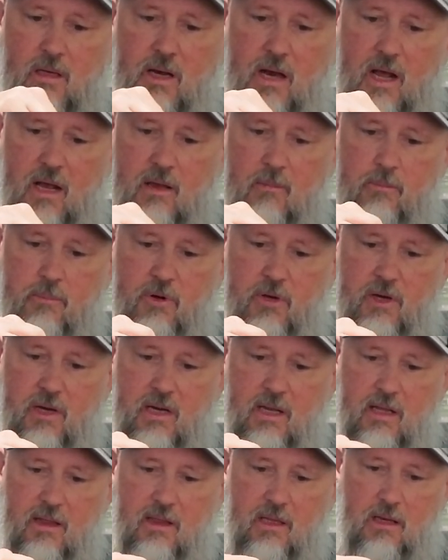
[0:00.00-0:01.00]
and I can put
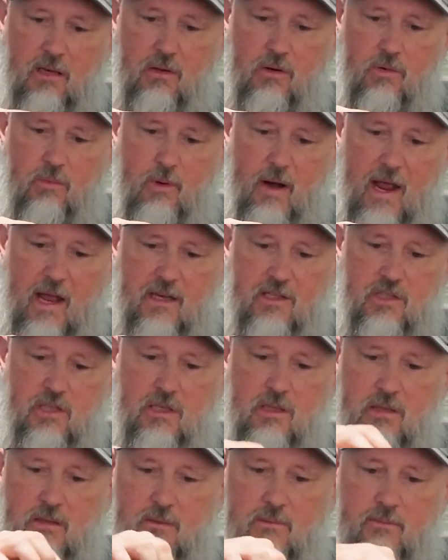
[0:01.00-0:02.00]
it in the little
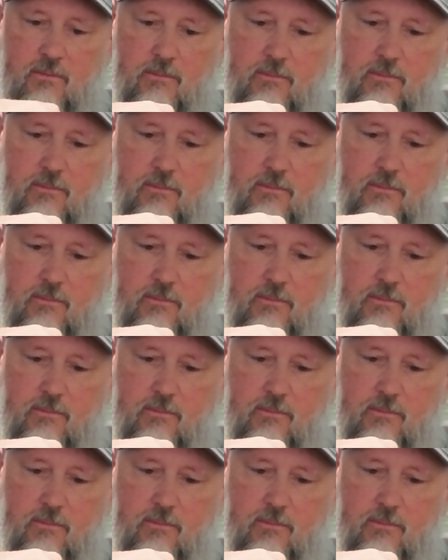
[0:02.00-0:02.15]
ratchet.